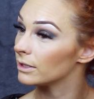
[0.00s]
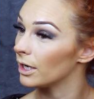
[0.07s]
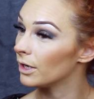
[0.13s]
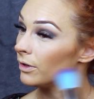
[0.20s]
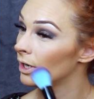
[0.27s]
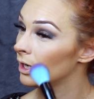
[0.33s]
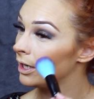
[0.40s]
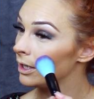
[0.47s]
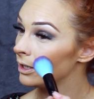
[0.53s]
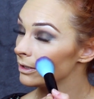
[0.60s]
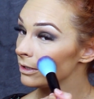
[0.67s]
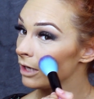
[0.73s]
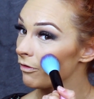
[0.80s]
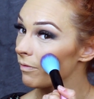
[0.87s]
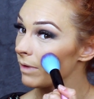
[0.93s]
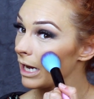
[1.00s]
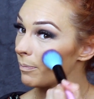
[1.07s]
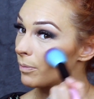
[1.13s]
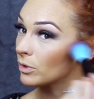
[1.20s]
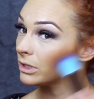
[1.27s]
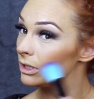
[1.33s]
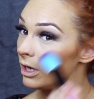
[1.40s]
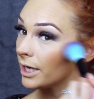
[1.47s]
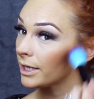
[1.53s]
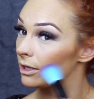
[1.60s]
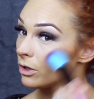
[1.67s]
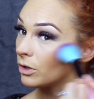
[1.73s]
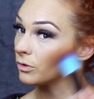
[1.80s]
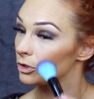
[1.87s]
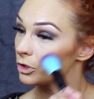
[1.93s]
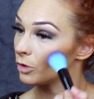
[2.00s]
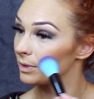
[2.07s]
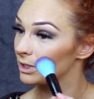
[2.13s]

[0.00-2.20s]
So starting from the apples, like the contour,